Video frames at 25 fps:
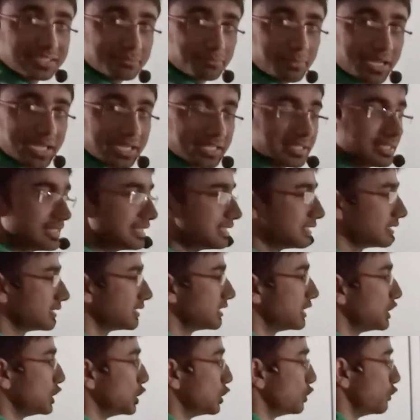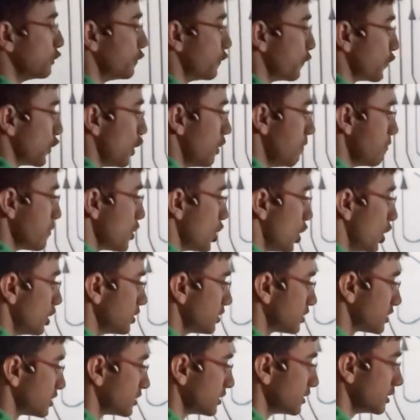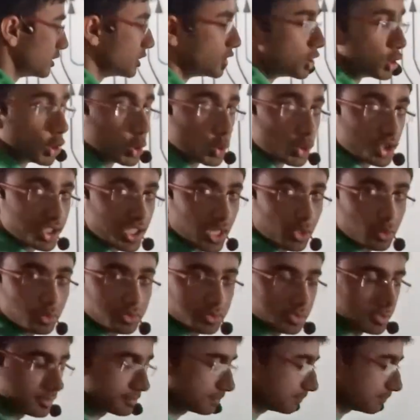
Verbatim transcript: the magnet from north to south.